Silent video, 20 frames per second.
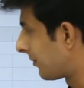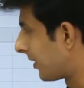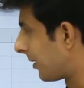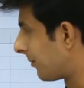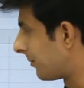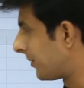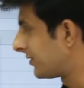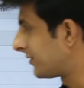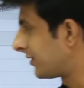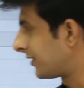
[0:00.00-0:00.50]

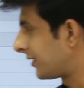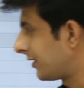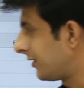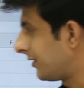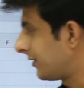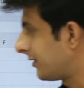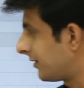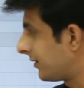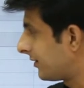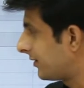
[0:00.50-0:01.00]
numbers
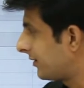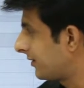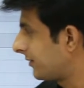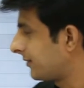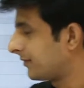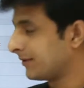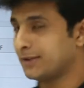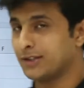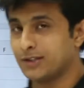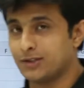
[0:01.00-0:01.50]
written,
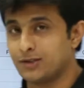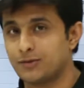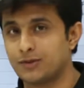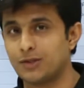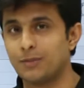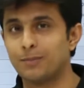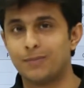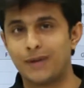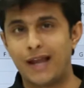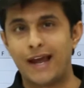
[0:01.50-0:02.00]
just
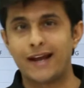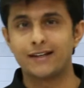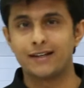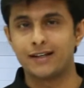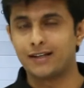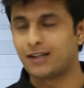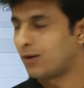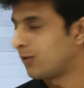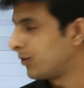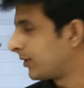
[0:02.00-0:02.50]
some blank
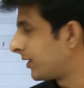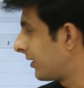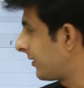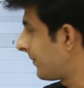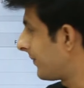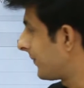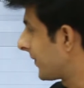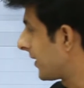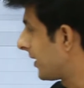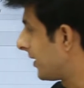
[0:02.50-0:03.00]
data over here
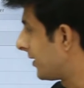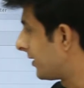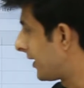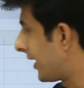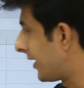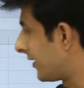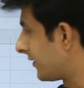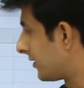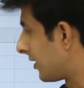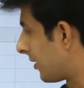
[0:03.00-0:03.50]

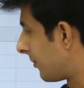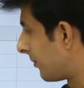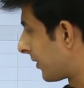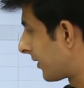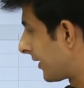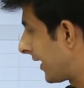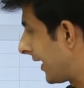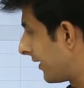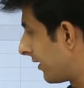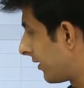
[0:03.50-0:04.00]
that is number
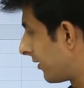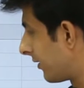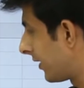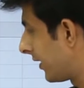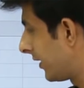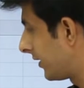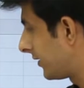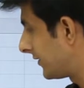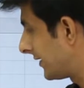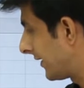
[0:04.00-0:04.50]

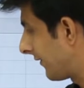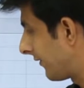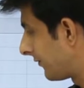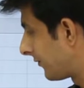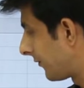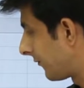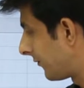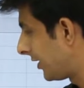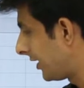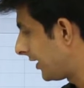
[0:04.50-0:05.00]
900,
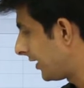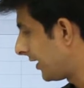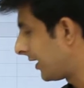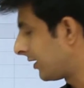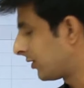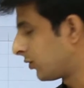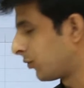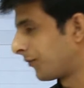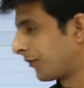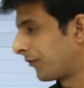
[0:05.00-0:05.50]

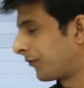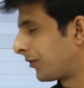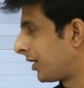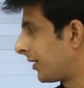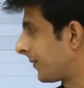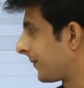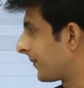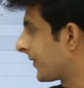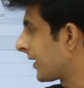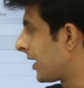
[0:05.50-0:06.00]
750,
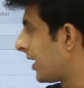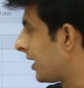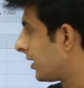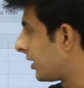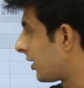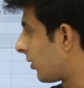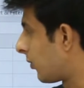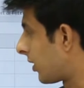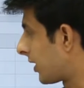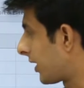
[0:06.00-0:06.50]
250.
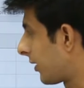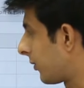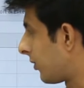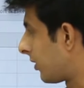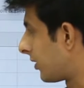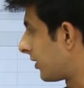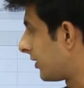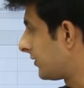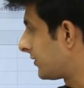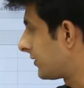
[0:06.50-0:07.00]
Now what I
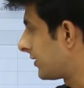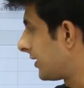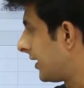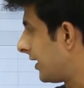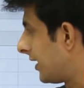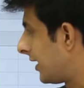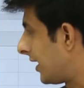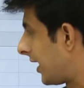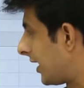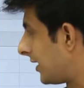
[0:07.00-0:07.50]
want is
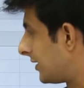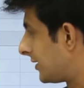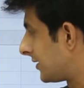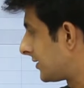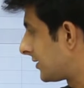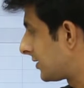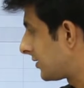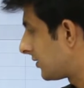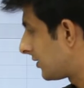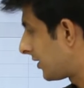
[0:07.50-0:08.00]
I'll
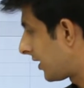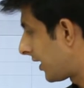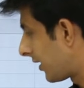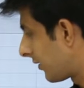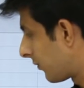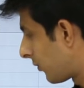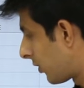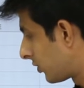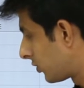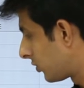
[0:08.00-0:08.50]
just I
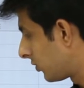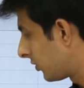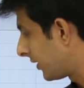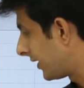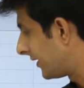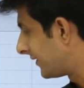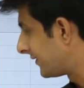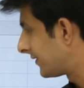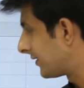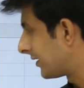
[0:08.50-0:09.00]
want to
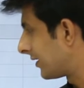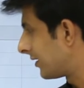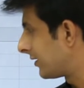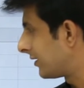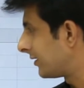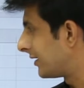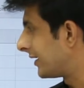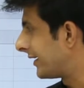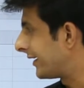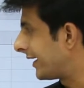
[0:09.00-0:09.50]

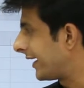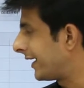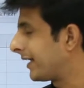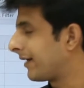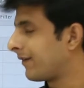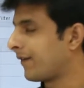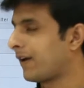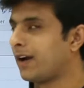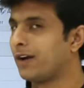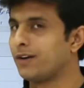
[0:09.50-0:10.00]
insert the
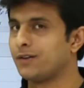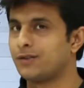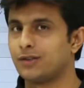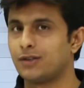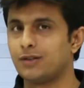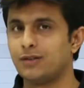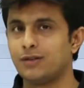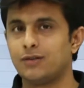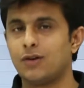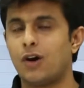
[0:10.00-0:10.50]
data
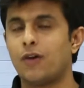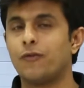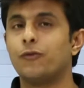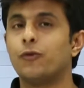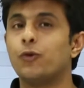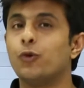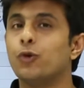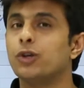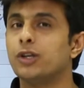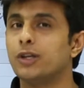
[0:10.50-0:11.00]
validation of
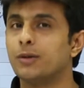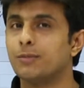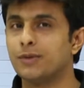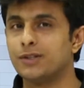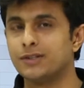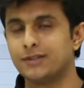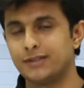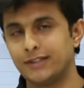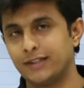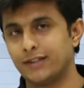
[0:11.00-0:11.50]
whole
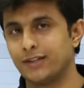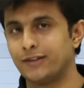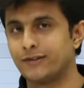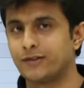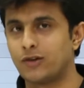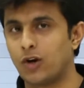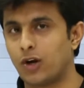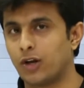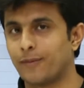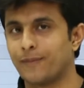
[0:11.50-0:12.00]
numbers in this
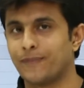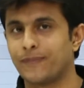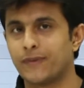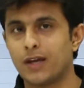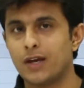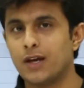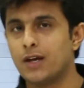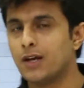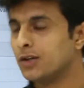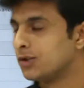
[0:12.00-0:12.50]
column.
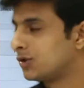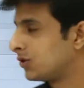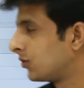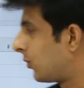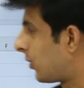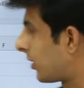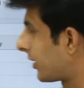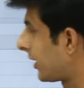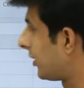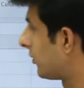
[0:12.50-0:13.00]
So
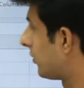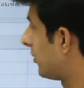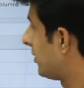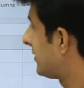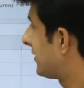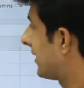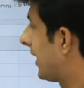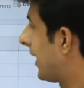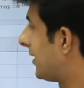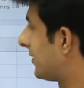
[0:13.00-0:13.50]
what I'll do
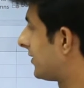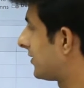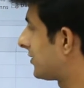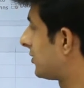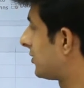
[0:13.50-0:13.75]
is I'll just